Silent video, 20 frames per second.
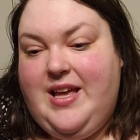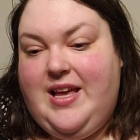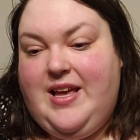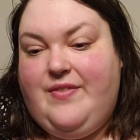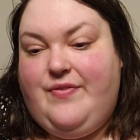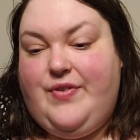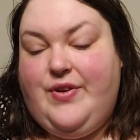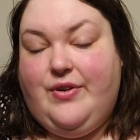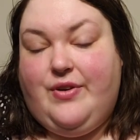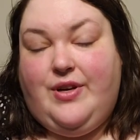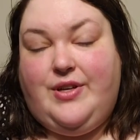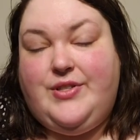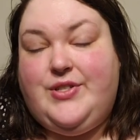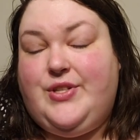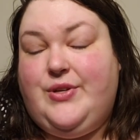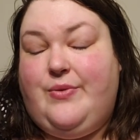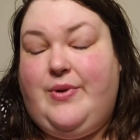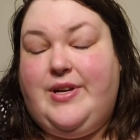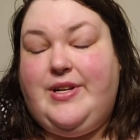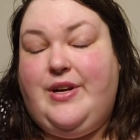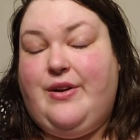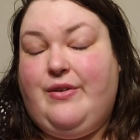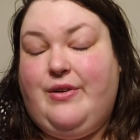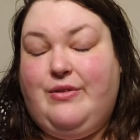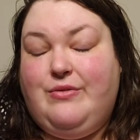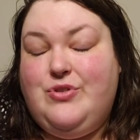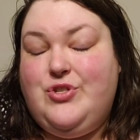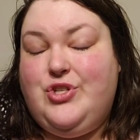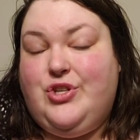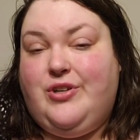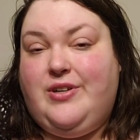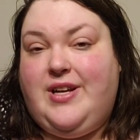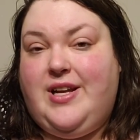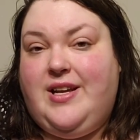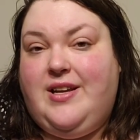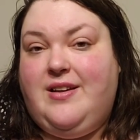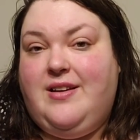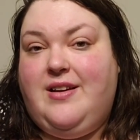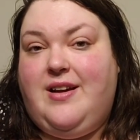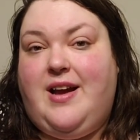if you're also on your own
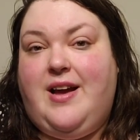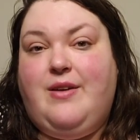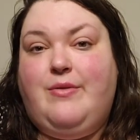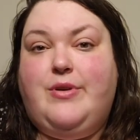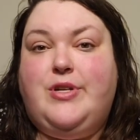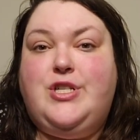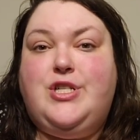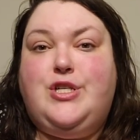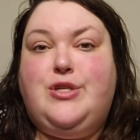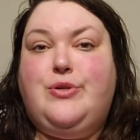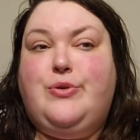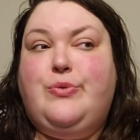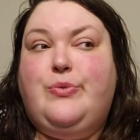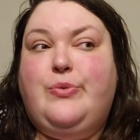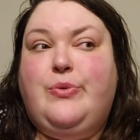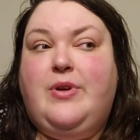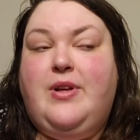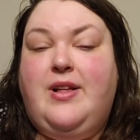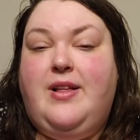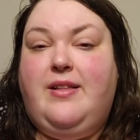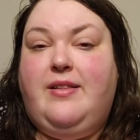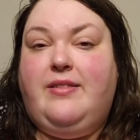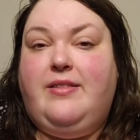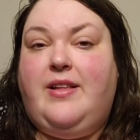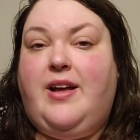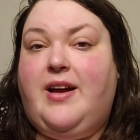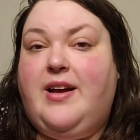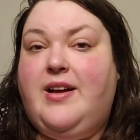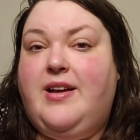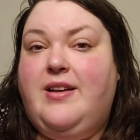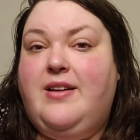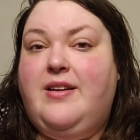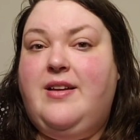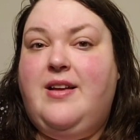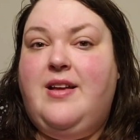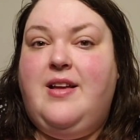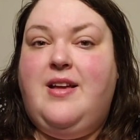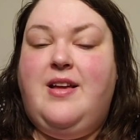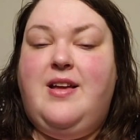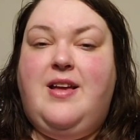journey I wish you luck
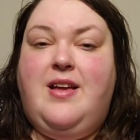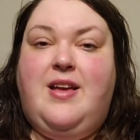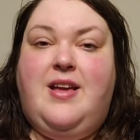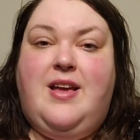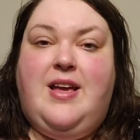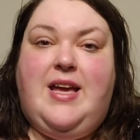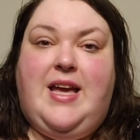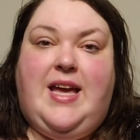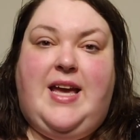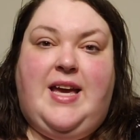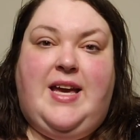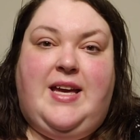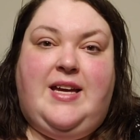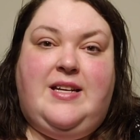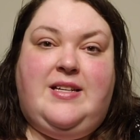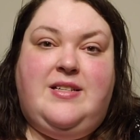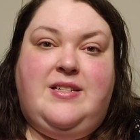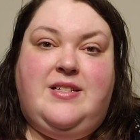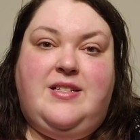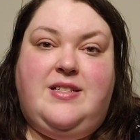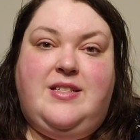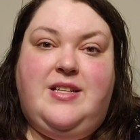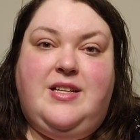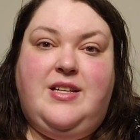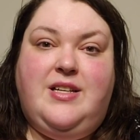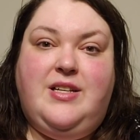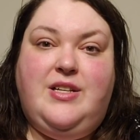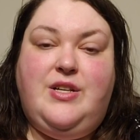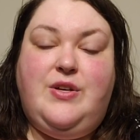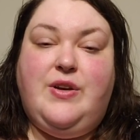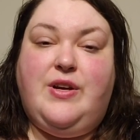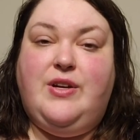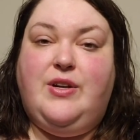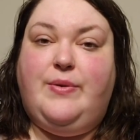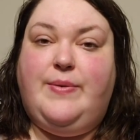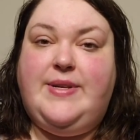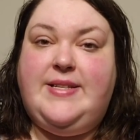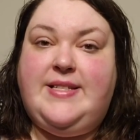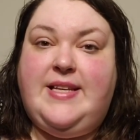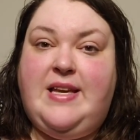and you can
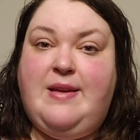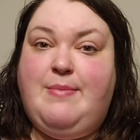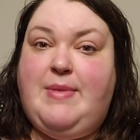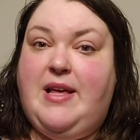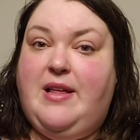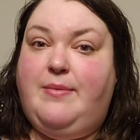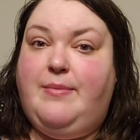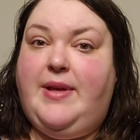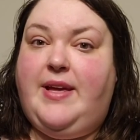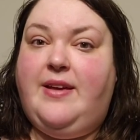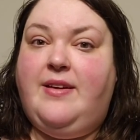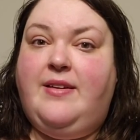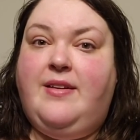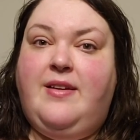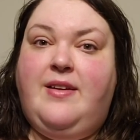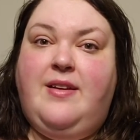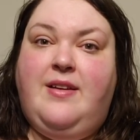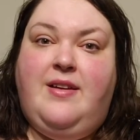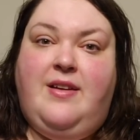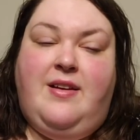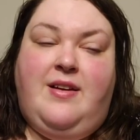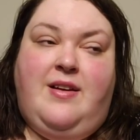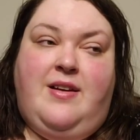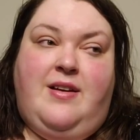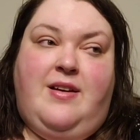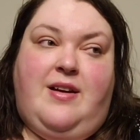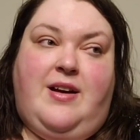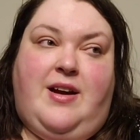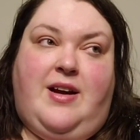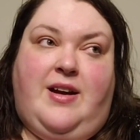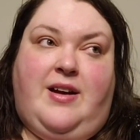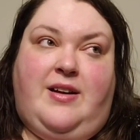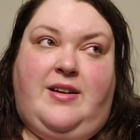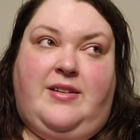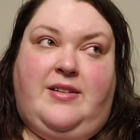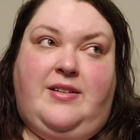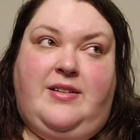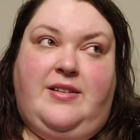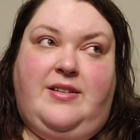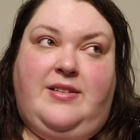always email me
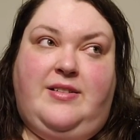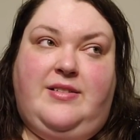uh,